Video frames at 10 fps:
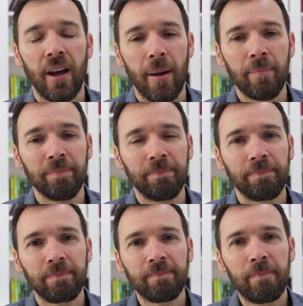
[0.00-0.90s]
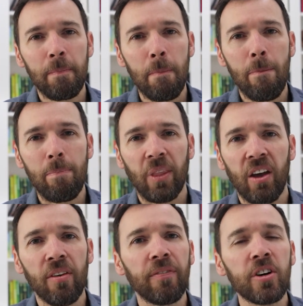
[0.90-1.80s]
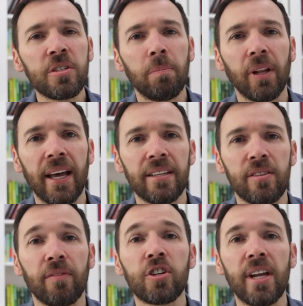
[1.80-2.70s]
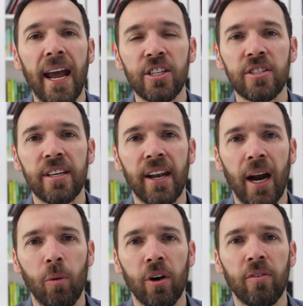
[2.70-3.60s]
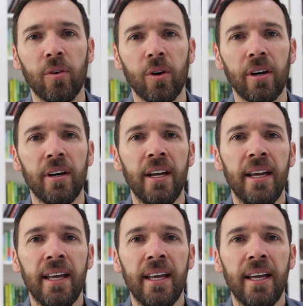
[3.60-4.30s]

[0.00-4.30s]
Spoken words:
The first agency that I worked for